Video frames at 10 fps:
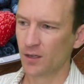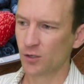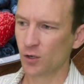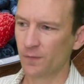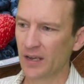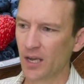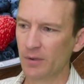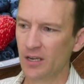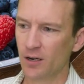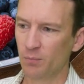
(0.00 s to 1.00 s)
So if I
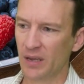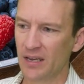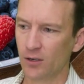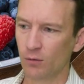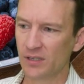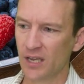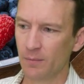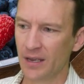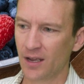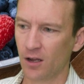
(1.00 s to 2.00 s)
come in here and paint, notice how
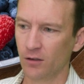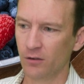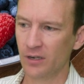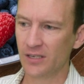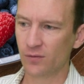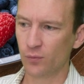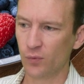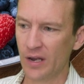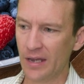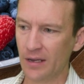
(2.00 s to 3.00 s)
my color is
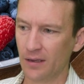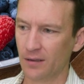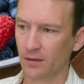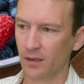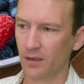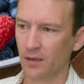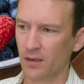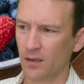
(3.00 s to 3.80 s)
red, okay?